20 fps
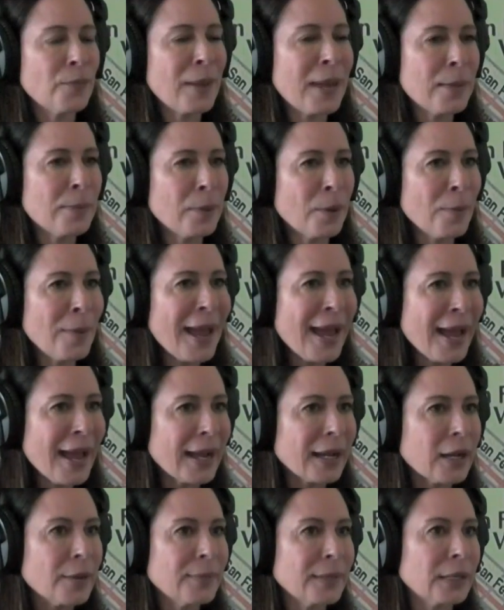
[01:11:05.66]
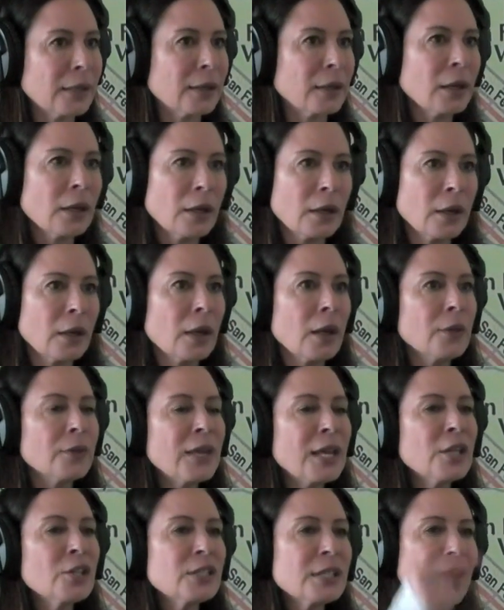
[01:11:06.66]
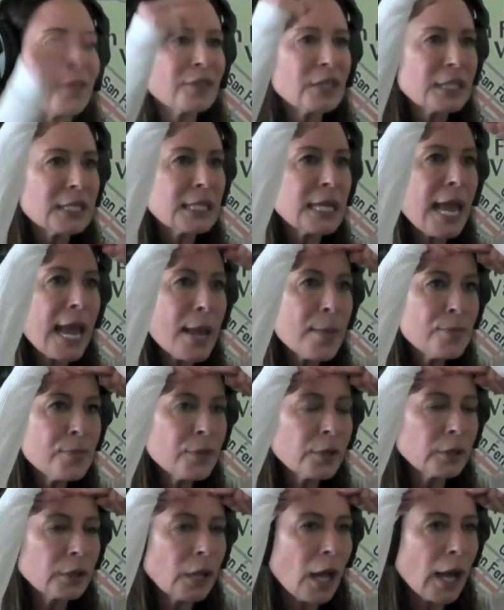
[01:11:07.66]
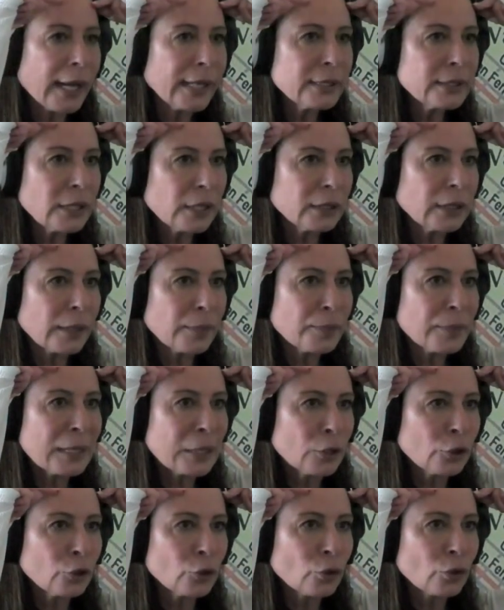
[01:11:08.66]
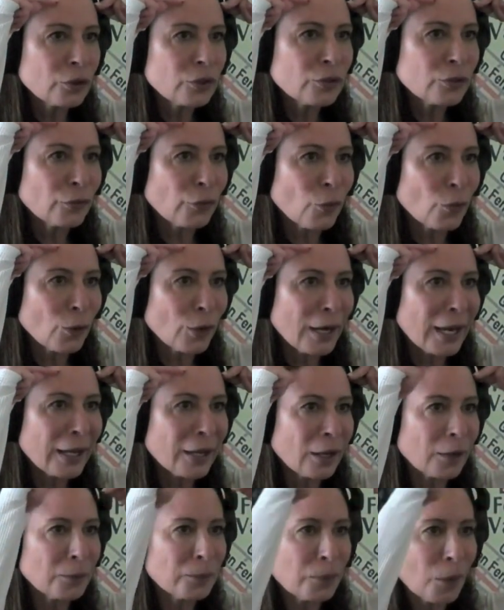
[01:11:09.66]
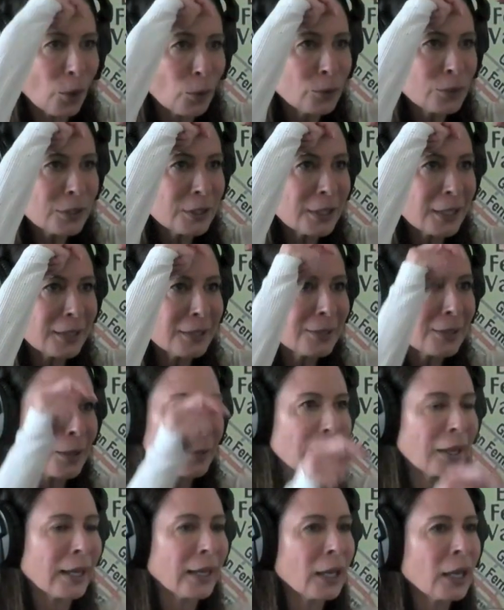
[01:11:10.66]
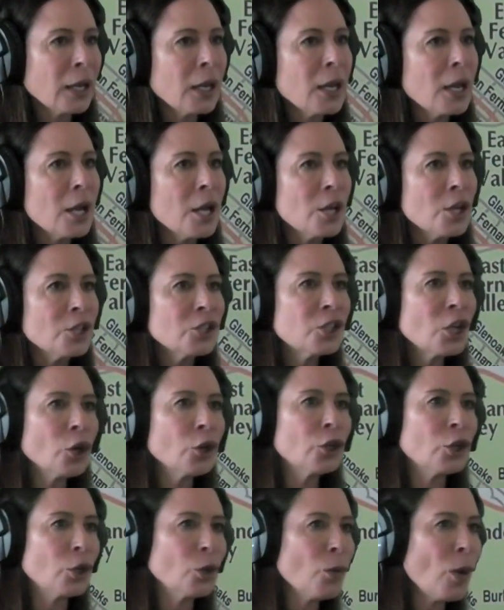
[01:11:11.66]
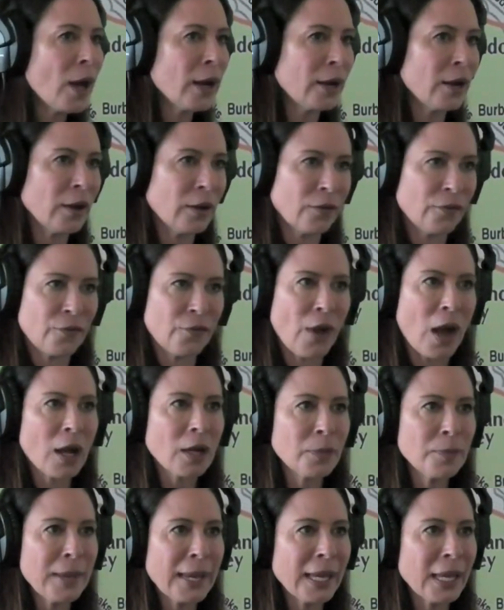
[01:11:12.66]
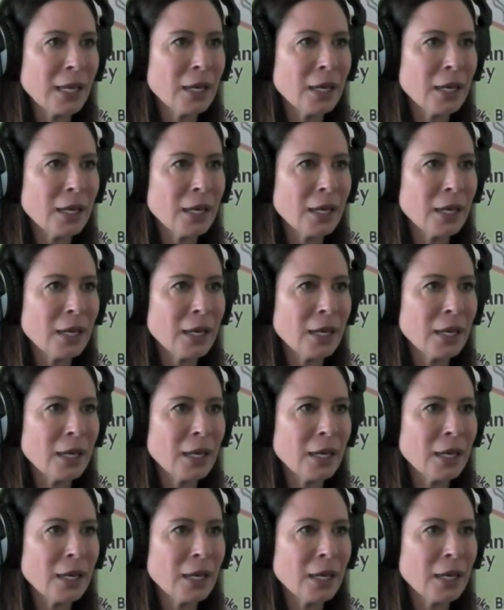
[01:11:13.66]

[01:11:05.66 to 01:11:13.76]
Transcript: a paper bag. I mean, they used to have to tape the lines on, like, Peter North's forehead on Post-its. I'm like, "So you want to fuck me?"